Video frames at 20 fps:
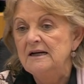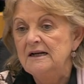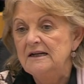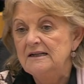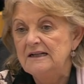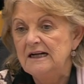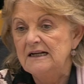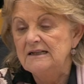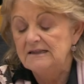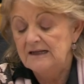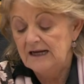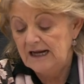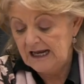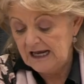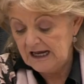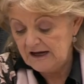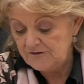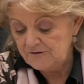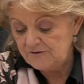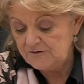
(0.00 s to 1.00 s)
that
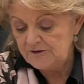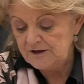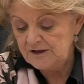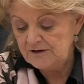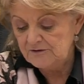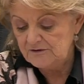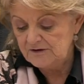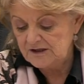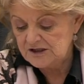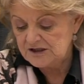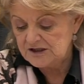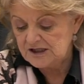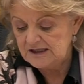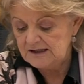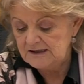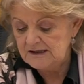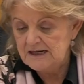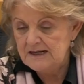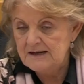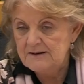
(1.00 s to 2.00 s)
every
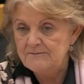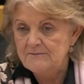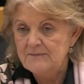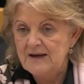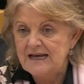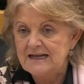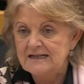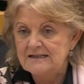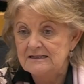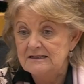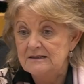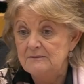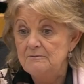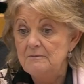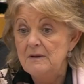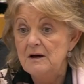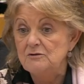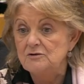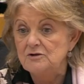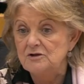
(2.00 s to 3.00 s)
region makes the
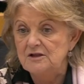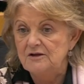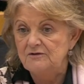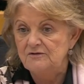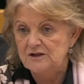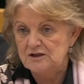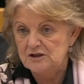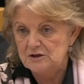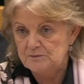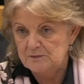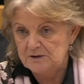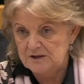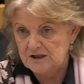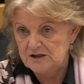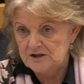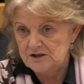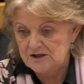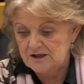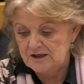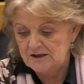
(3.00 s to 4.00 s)
most of its
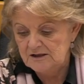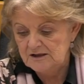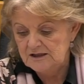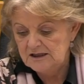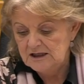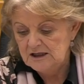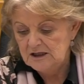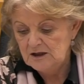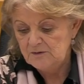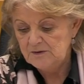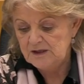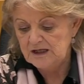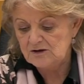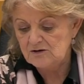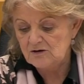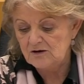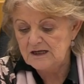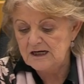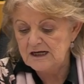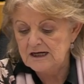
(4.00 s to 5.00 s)
potential. We are
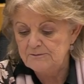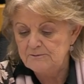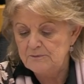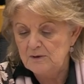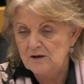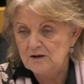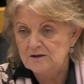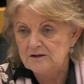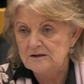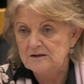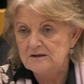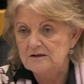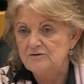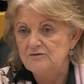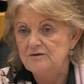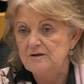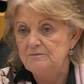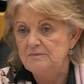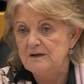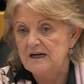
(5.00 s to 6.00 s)
talking about
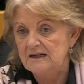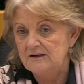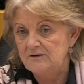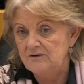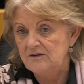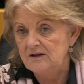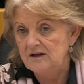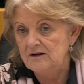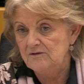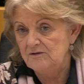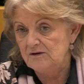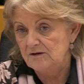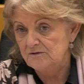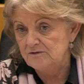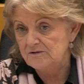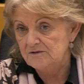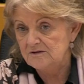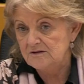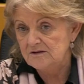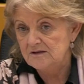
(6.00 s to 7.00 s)
rebalancing
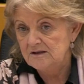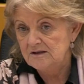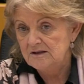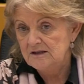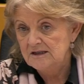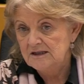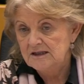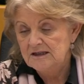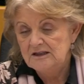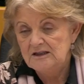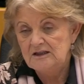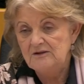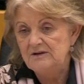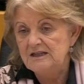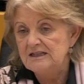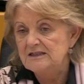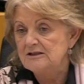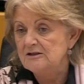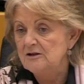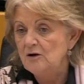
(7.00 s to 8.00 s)
growth. There
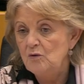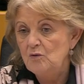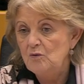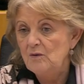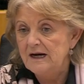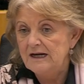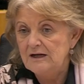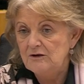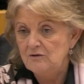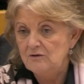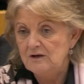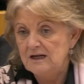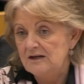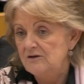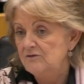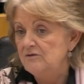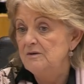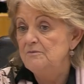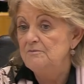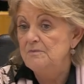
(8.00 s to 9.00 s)
is no way you
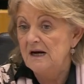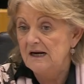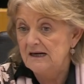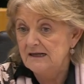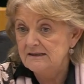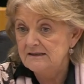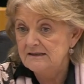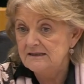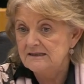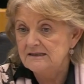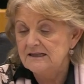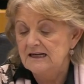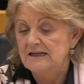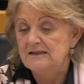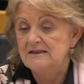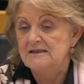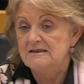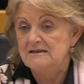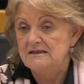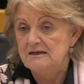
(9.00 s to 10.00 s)
can rebalance
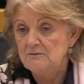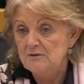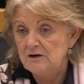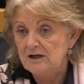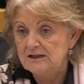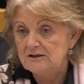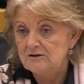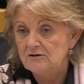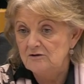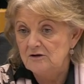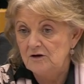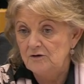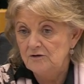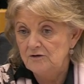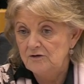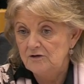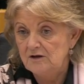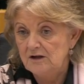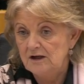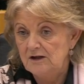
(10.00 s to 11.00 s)
and stimulate
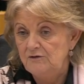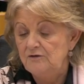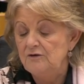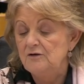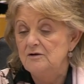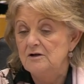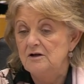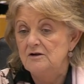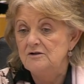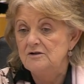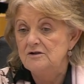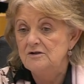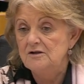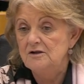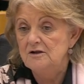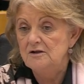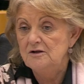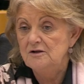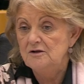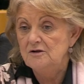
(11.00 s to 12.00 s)
growth if you don't
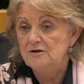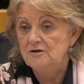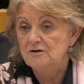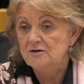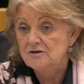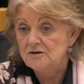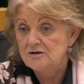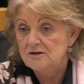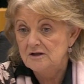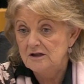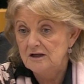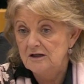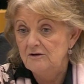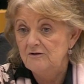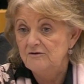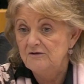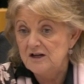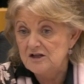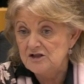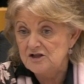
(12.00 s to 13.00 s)
use
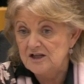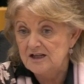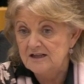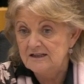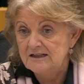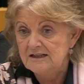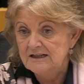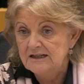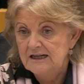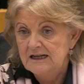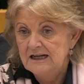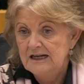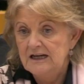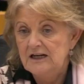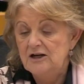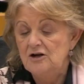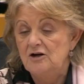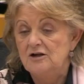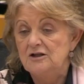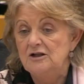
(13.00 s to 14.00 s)
innovation
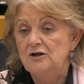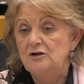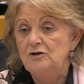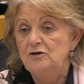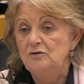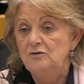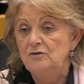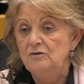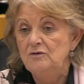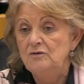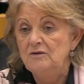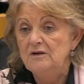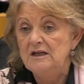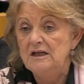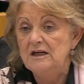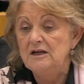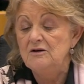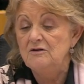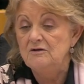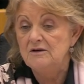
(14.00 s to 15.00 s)
in order to
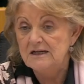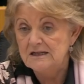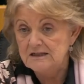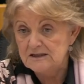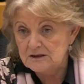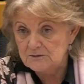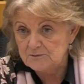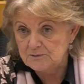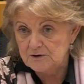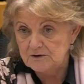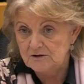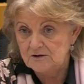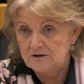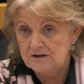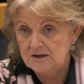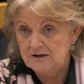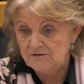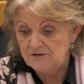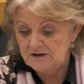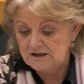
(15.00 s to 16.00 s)
increase
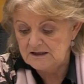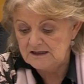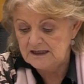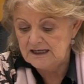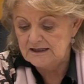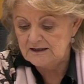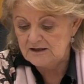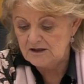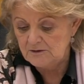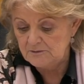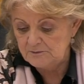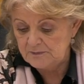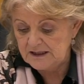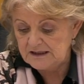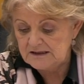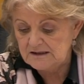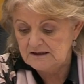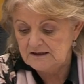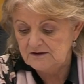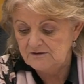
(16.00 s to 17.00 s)
productivity and
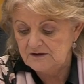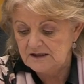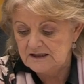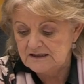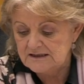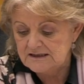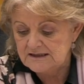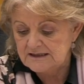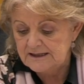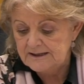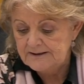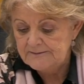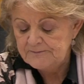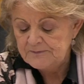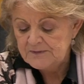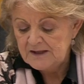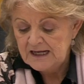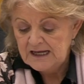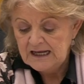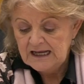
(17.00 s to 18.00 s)
competitiveness.
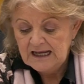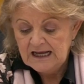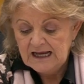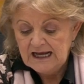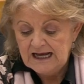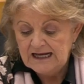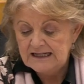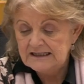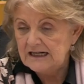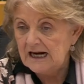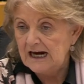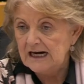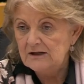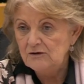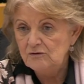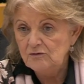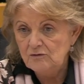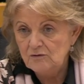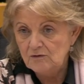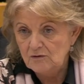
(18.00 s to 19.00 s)
And
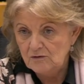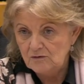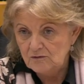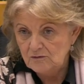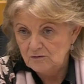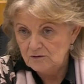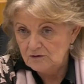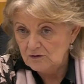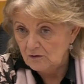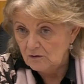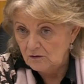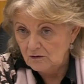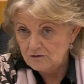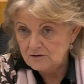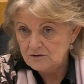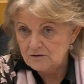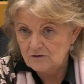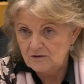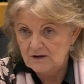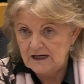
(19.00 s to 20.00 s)
I would
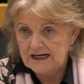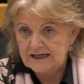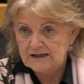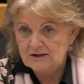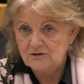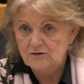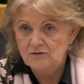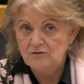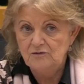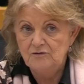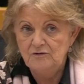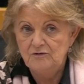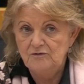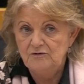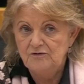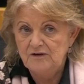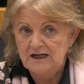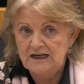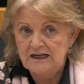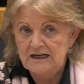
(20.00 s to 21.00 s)
also like to
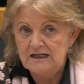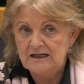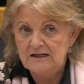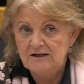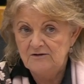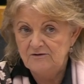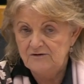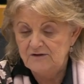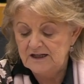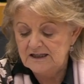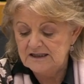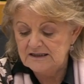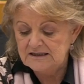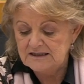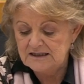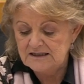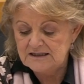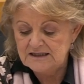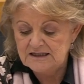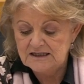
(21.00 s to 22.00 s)
very, very
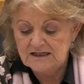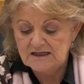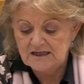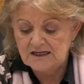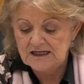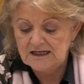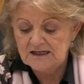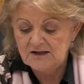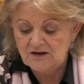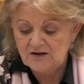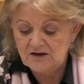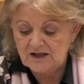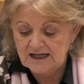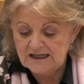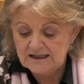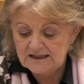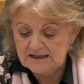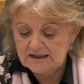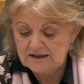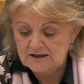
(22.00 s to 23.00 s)
sincerely
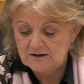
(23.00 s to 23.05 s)
thank